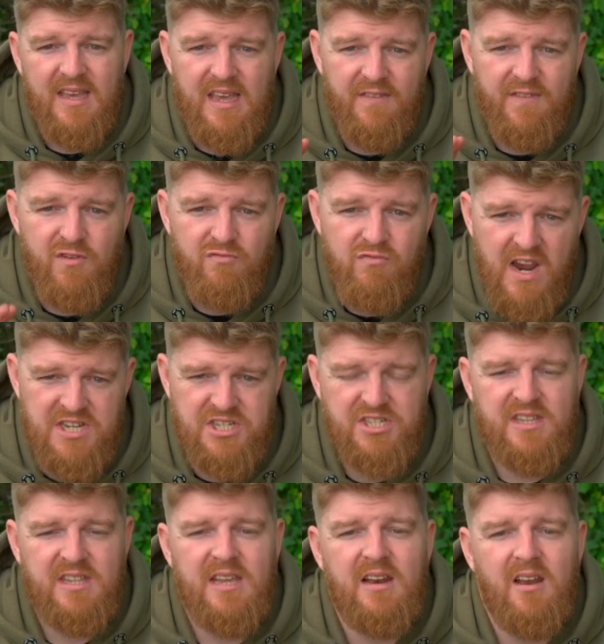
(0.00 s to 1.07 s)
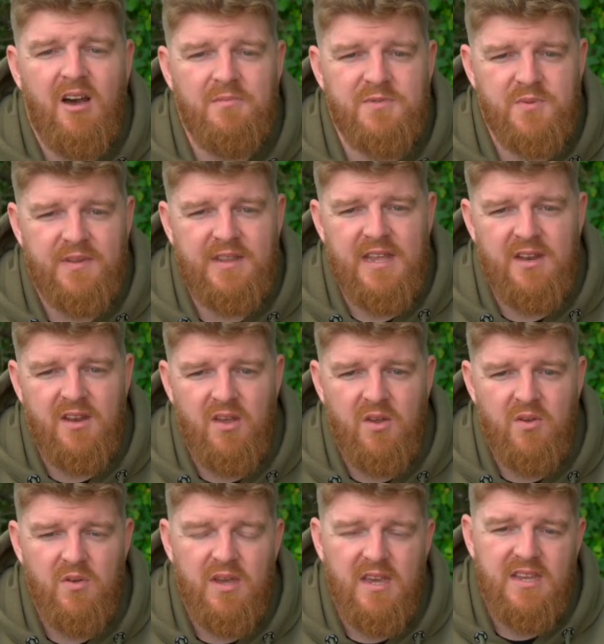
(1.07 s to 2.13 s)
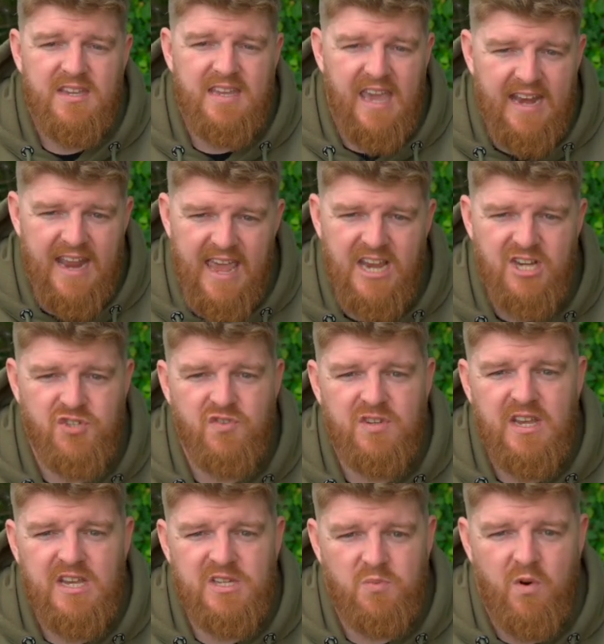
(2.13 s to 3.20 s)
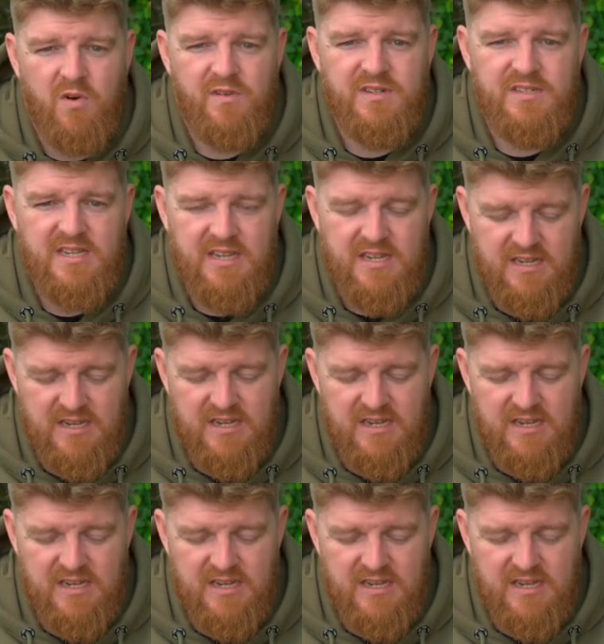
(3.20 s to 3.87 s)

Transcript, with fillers: If you register the alarms when they're new, you get an extra year's warranty.